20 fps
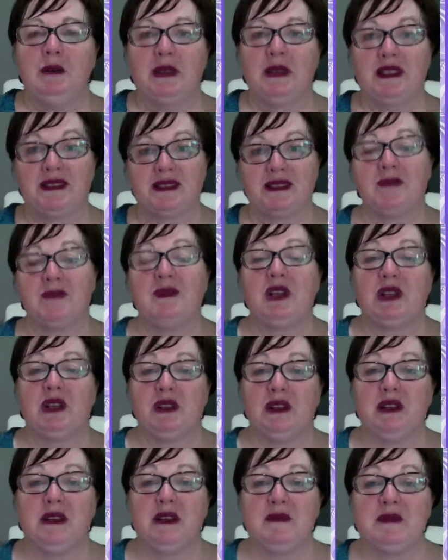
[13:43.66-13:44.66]
But
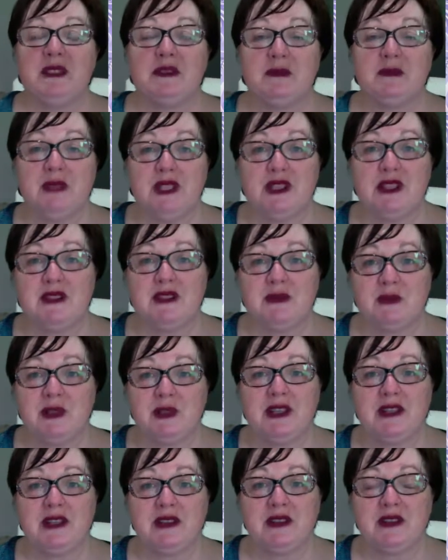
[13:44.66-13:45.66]
sometimes we're just
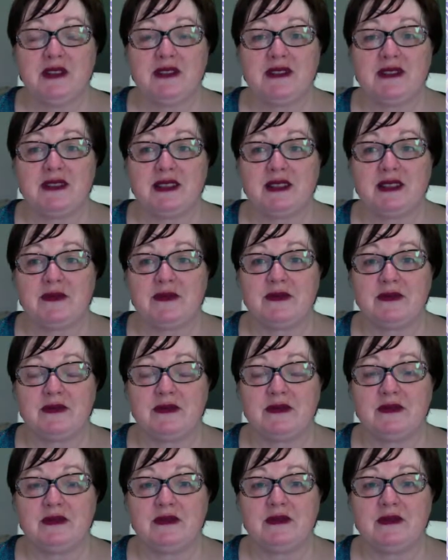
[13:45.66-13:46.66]
working through stuff.
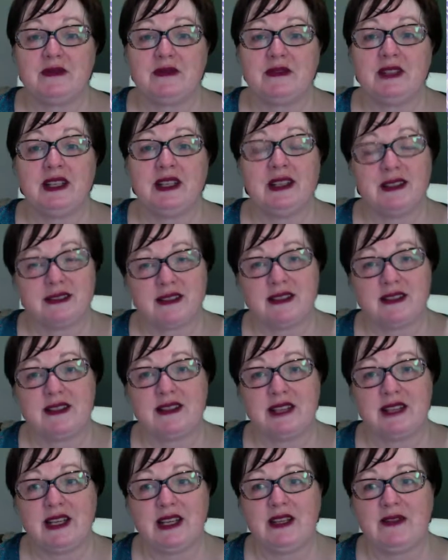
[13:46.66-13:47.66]
And it's going
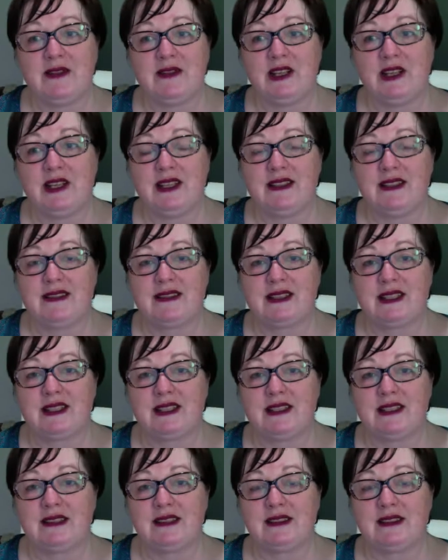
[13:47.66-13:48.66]
to take a few days to
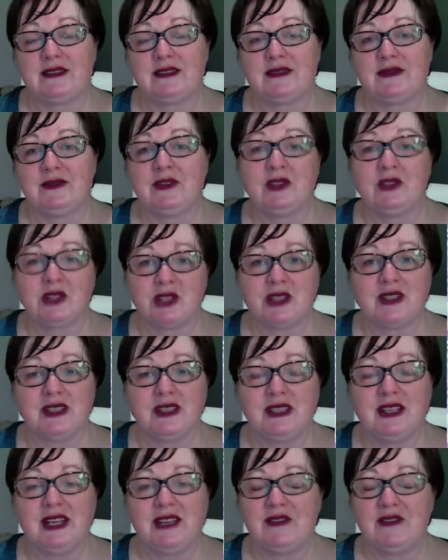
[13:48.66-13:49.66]
get done.
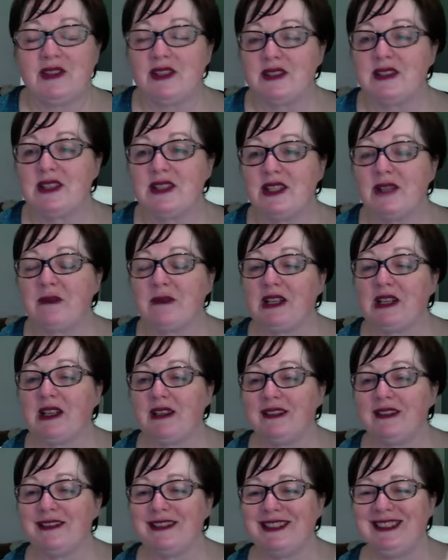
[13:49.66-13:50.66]
Fortunately, I have lots of gym
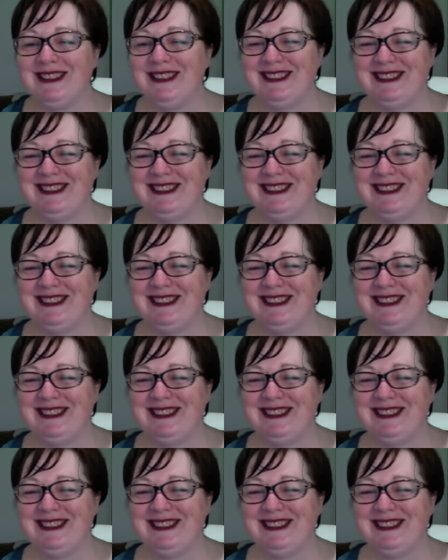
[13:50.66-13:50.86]
clothes.